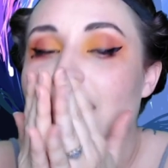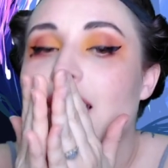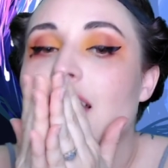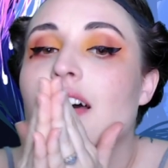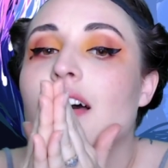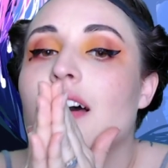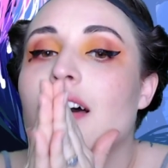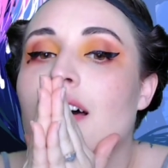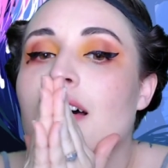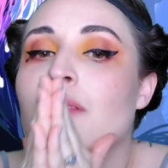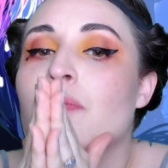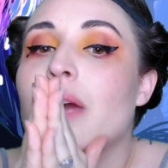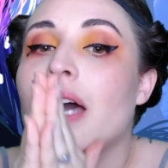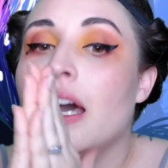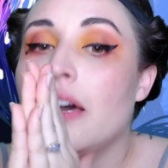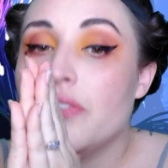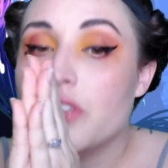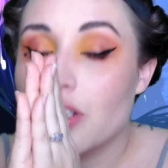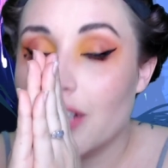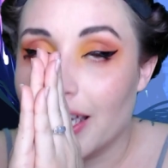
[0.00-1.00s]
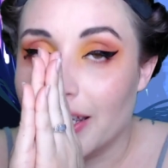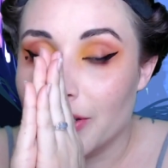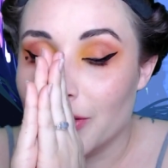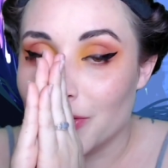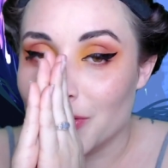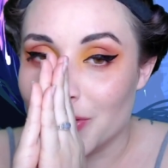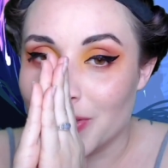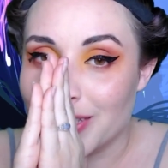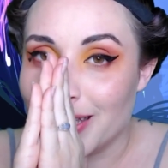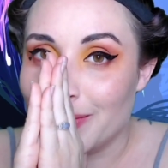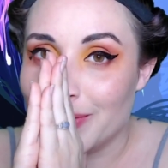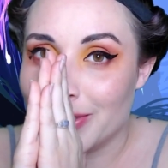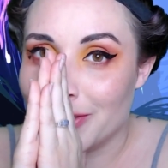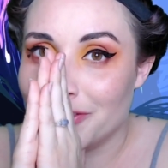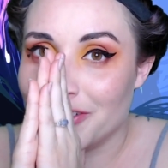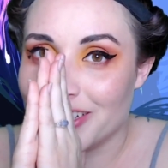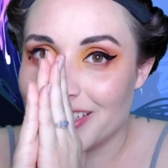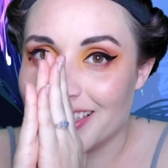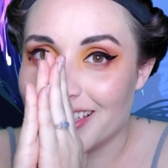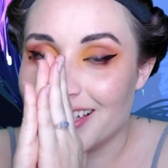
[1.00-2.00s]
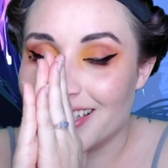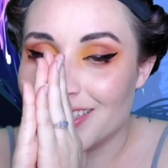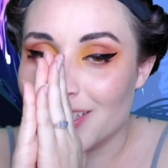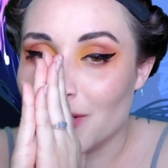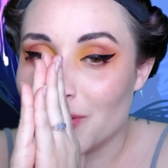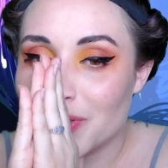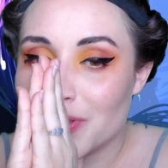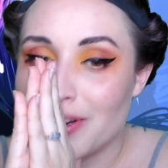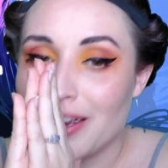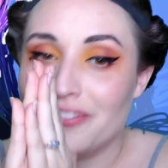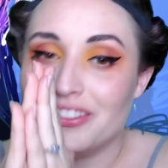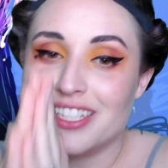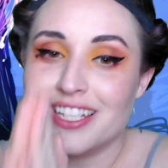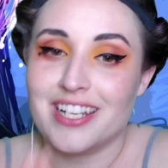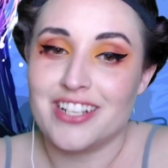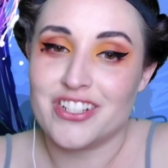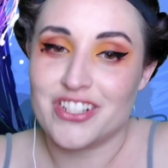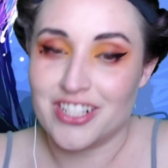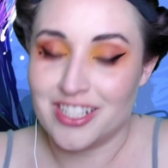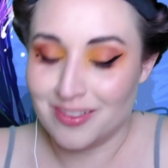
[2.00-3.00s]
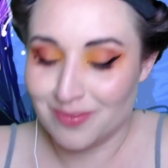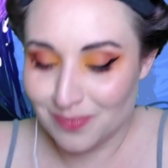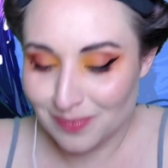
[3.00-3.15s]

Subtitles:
After I know Kusabe, the first thing I saw was Gravitation.